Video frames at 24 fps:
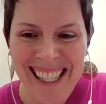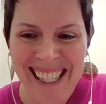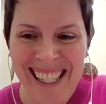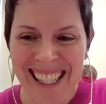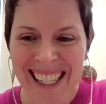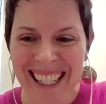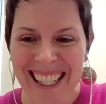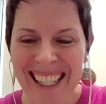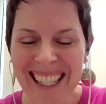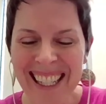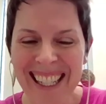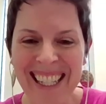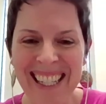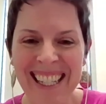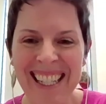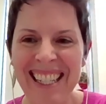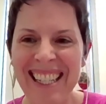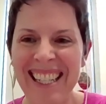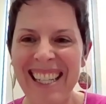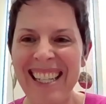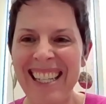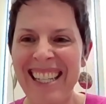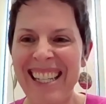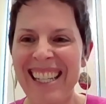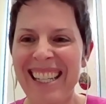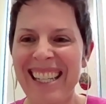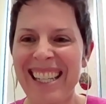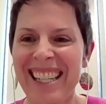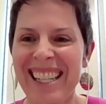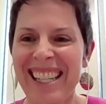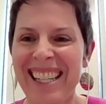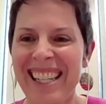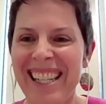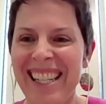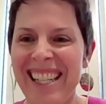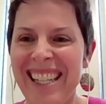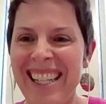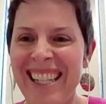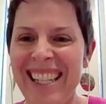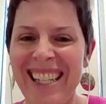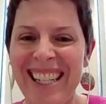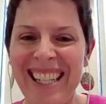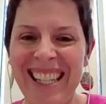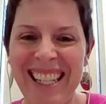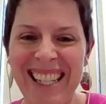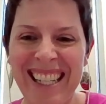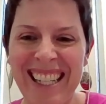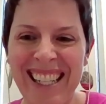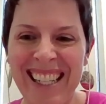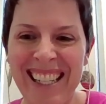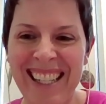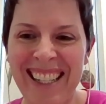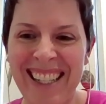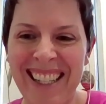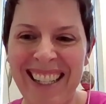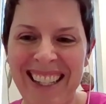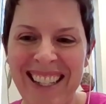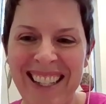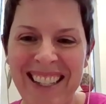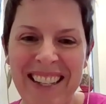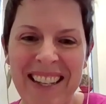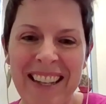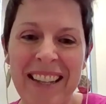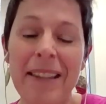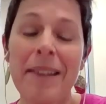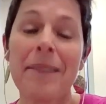Smith did a lot of work with the OECD